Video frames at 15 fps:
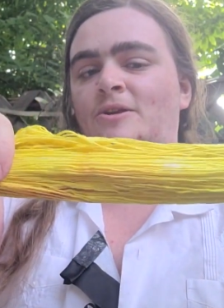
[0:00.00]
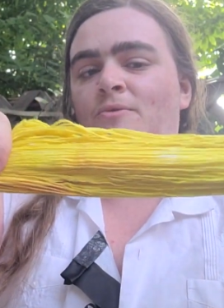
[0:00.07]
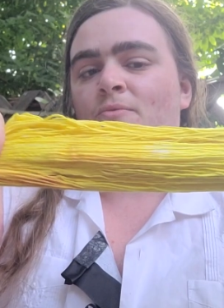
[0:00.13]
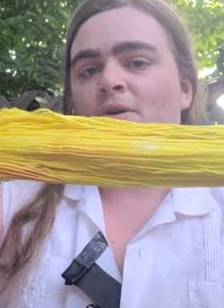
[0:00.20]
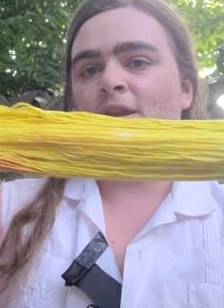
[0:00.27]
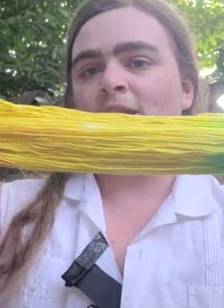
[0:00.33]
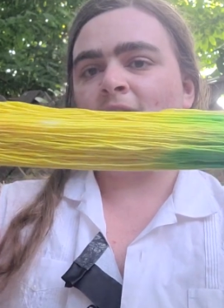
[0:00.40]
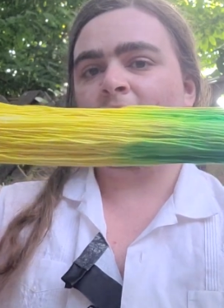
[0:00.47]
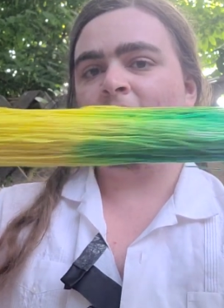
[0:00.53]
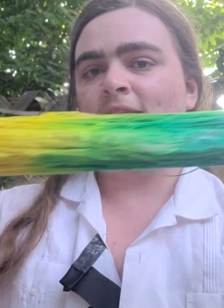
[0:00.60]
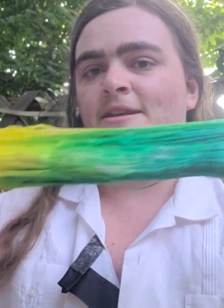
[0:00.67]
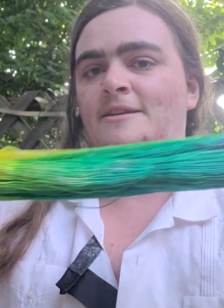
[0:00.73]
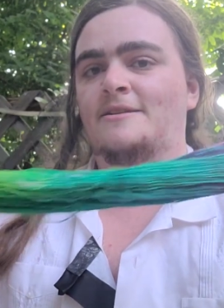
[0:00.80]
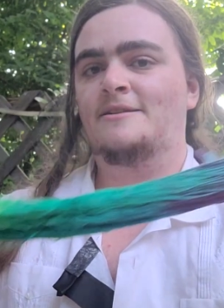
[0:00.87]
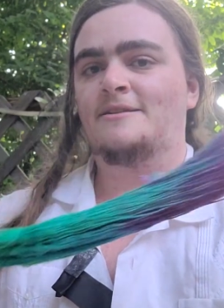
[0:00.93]
one
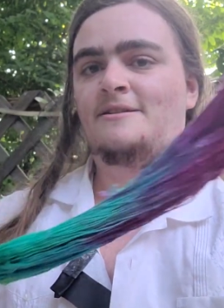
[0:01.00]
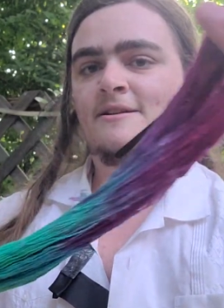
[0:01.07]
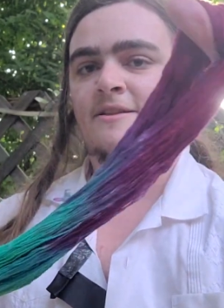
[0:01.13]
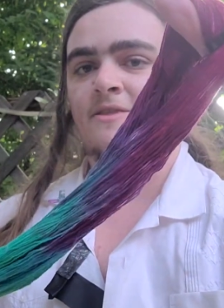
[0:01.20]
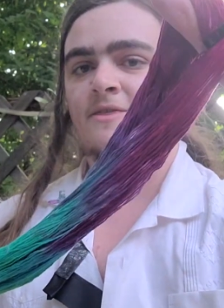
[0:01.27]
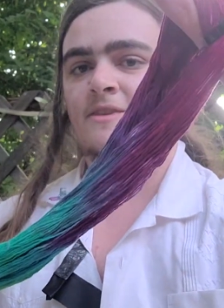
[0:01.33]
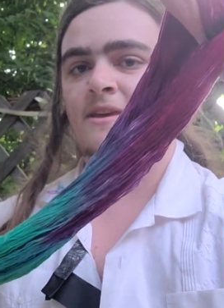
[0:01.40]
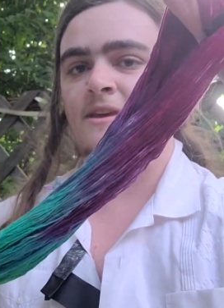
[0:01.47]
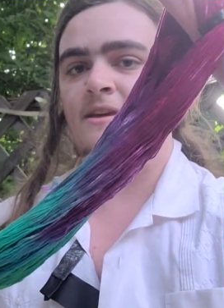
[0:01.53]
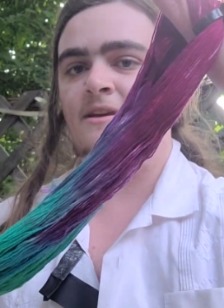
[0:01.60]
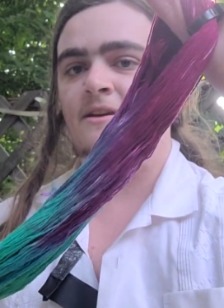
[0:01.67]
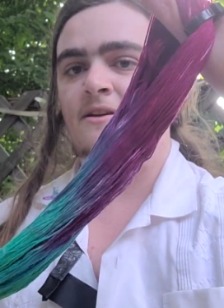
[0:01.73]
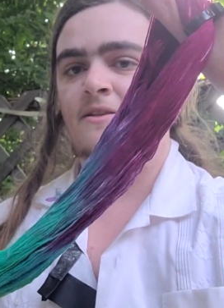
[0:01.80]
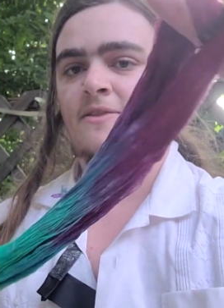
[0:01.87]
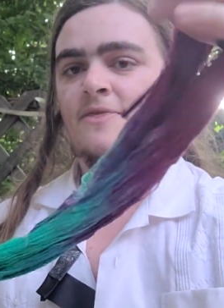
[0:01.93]
end,
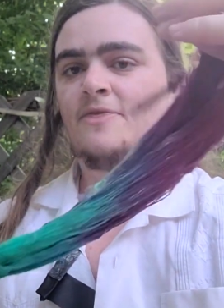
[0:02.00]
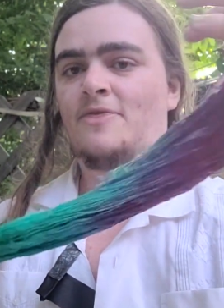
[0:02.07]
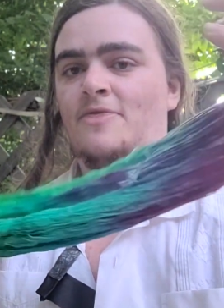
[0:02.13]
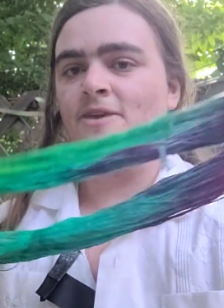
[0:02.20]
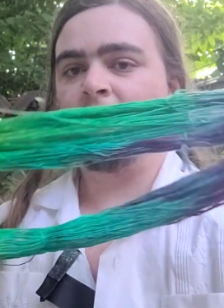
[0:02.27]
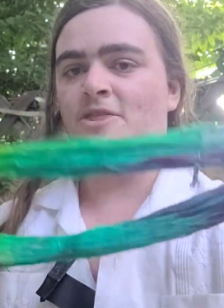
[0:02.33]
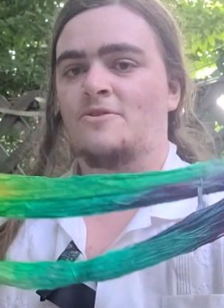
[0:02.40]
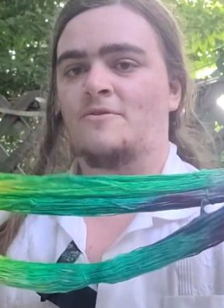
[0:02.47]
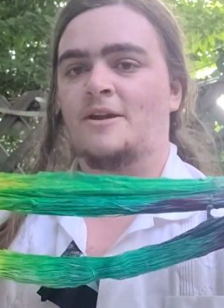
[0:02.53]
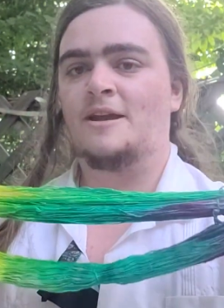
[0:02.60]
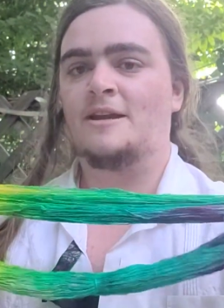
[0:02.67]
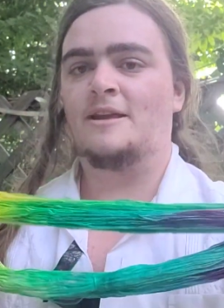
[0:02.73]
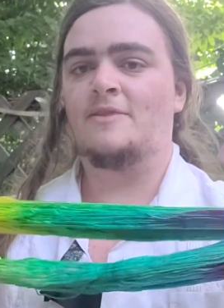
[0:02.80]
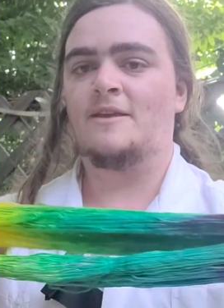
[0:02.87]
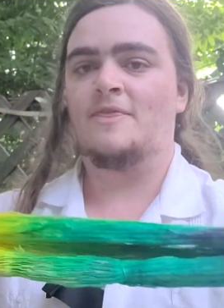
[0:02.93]
the other end,
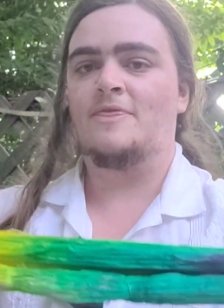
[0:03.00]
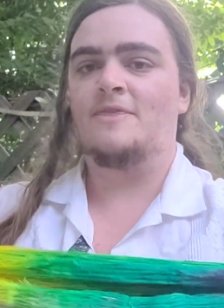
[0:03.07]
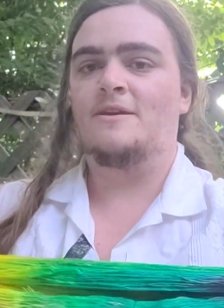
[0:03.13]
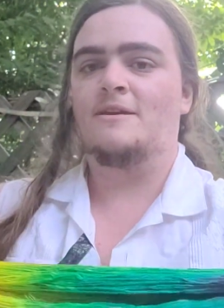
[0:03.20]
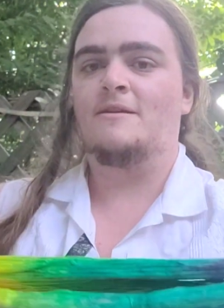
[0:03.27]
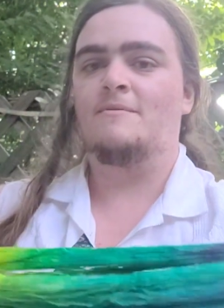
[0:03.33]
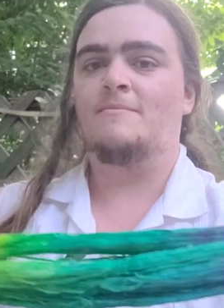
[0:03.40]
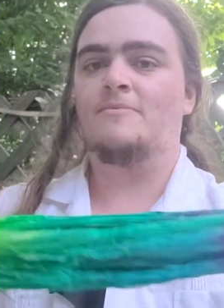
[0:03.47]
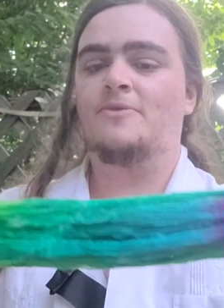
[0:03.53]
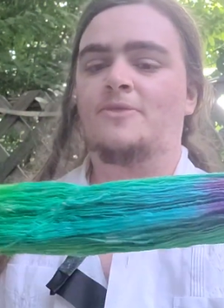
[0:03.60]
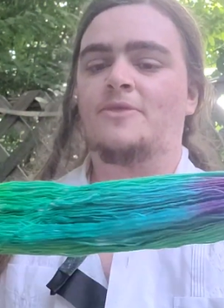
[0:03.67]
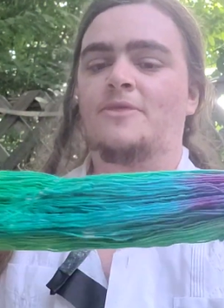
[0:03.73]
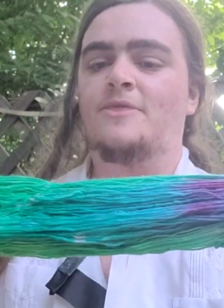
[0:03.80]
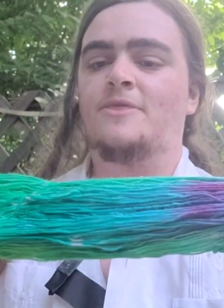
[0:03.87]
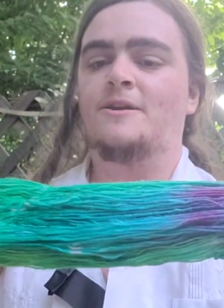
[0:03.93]
and
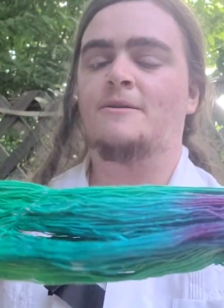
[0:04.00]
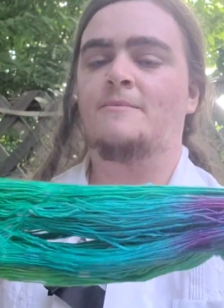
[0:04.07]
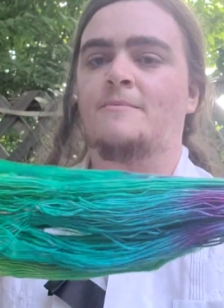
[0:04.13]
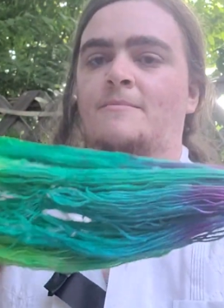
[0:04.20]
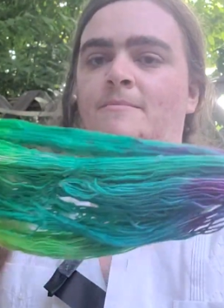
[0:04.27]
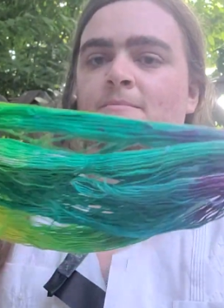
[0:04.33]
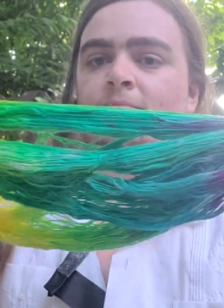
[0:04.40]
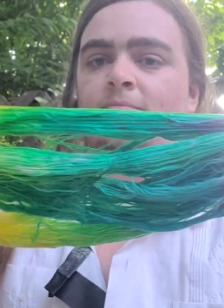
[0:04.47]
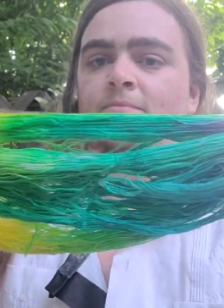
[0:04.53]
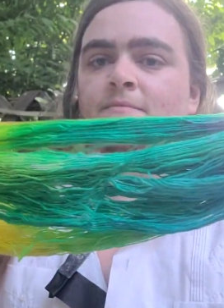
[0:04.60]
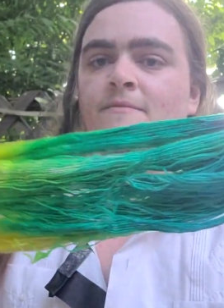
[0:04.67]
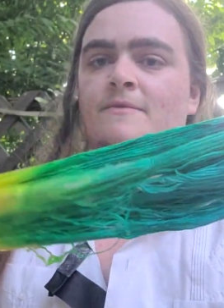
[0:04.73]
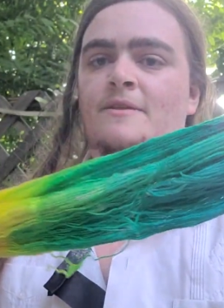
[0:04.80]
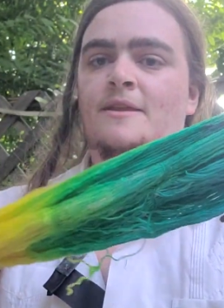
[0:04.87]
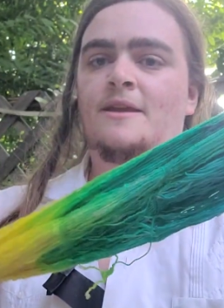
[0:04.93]
then
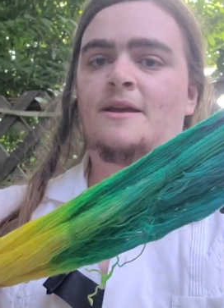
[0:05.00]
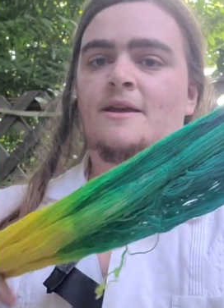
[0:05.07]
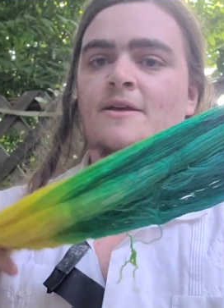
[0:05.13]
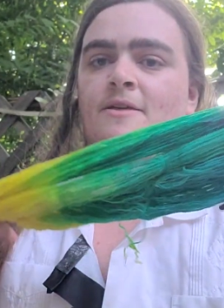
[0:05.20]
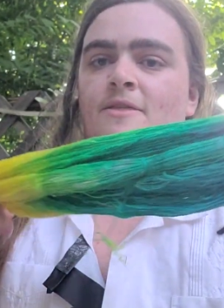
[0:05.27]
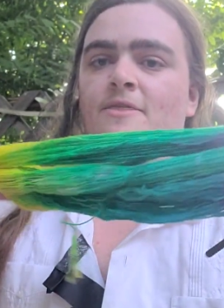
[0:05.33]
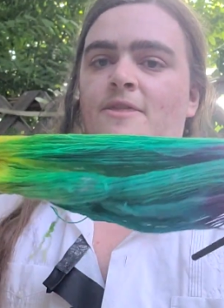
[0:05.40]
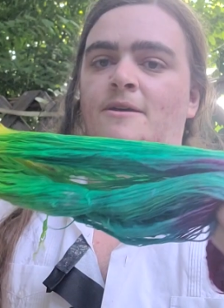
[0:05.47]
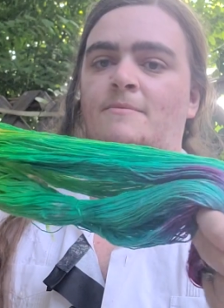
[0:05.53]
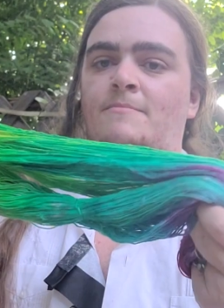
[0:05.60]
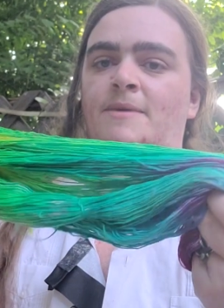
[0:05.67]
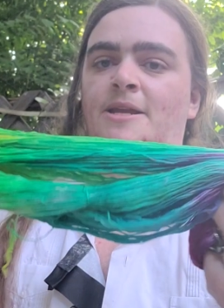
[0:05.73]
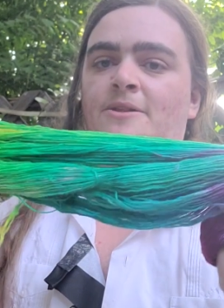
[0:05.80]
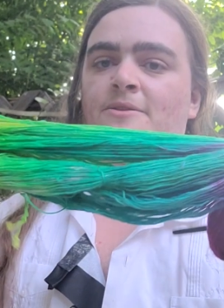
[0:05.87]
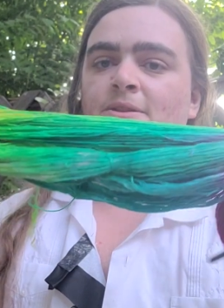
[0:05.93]
the
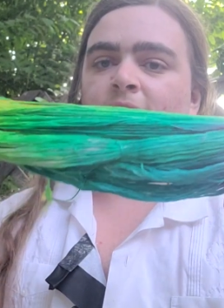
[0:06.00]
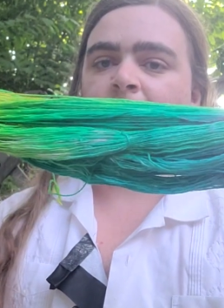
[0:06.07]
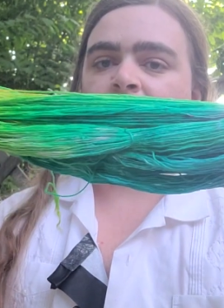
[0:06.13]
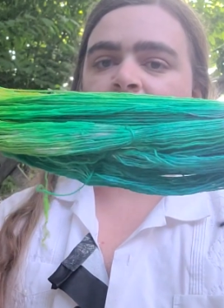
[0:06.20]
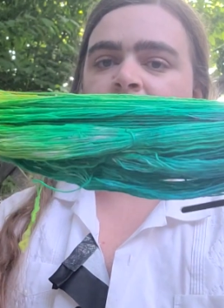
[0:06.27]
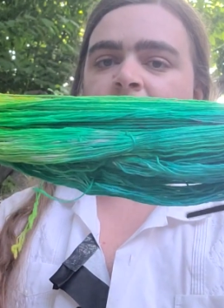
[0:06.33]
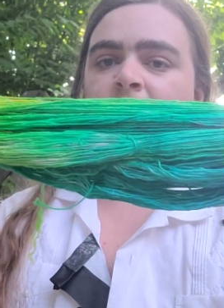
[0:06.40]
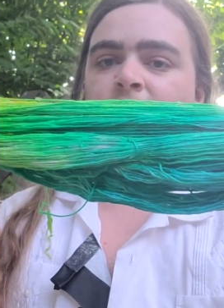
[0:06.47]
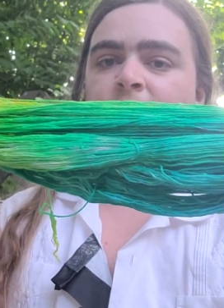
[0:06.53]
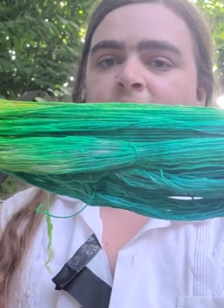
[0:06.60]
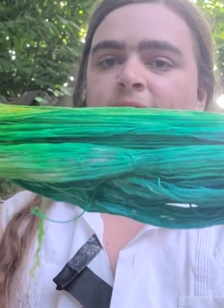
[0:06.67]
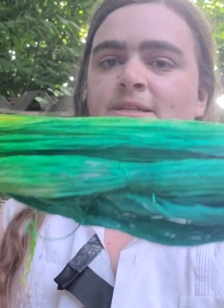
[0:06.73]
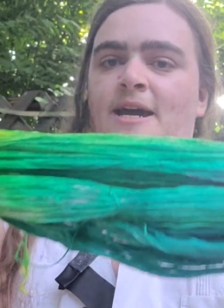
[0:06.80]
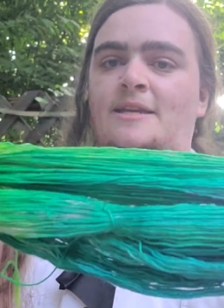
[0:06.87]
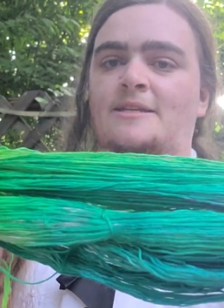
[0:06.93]
middle kind of
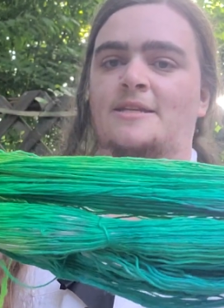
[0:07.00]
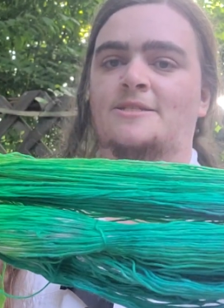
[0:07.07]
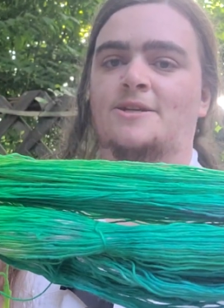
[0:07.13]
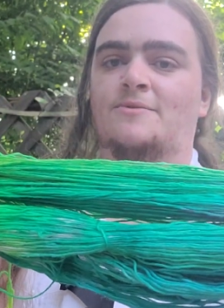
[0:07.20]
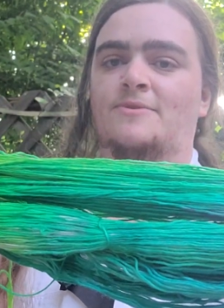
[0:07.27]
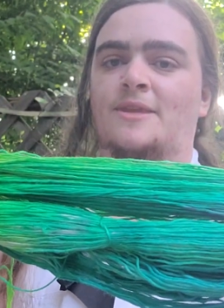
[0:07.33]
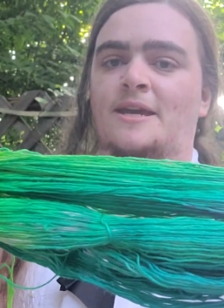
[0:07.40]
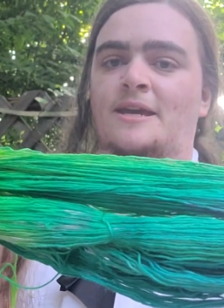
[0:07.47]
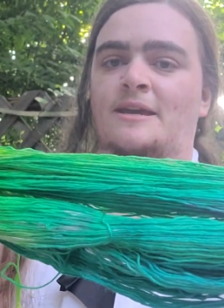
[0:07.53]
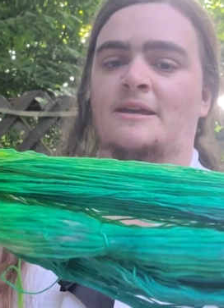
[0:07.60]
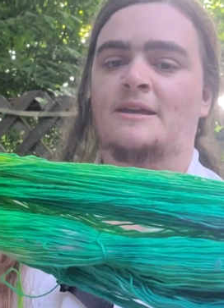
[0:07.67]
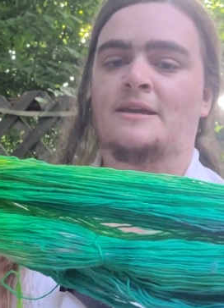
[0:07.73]
counts as its own thing.